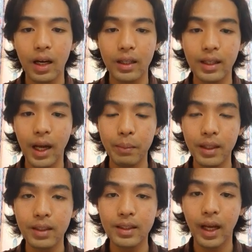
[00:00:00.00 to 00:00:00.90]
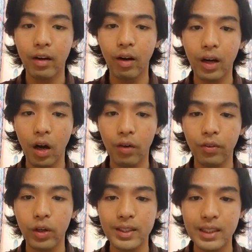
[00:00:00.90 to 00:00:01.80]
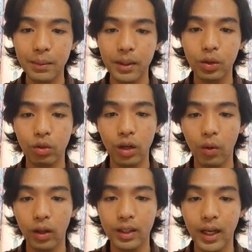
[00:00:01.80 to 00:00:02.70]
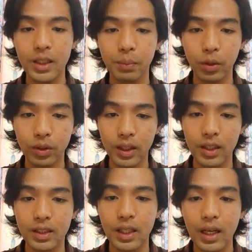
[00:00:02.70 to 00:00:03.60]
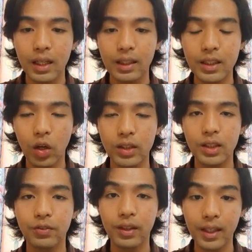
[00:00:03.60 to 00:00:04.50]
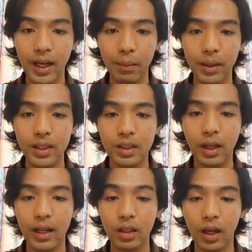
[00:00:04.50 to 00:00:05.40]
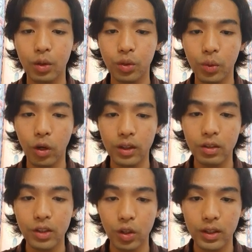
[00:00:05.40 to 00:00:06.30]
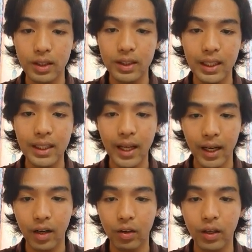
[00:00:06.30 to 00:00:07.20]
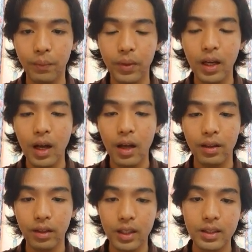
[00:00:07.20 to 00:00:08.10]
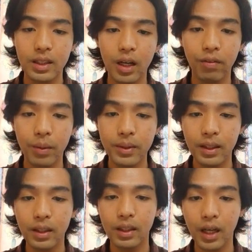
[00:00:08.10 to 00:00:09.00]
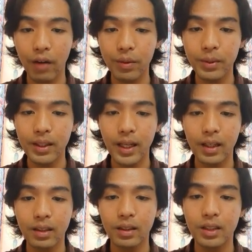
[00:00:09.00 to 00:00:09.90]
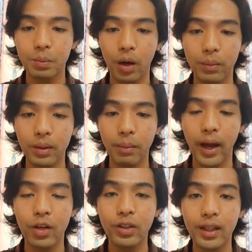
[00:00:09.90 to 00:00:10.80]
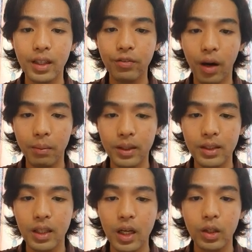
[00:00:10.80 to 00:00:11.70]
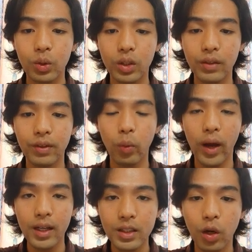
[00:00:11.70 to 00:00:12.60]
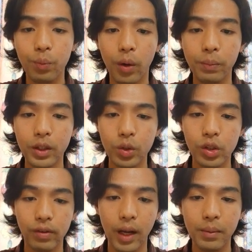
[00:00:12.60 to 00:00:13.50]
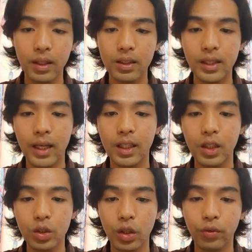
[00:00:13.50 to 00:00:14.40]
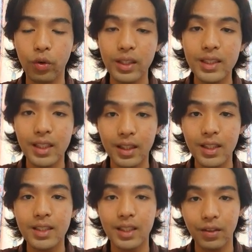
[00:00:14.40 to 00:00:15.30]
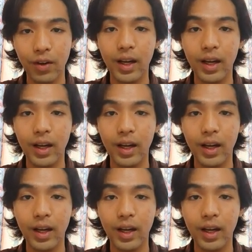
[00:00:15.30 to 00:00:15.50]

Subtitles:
The chemicals can run off or seep into groundwater as pollutants. This causes further damage to the water resources in that area. Thus, the government tackled this problem by educating farmers to give awareness on proper use of chemicals and the use of only certain certified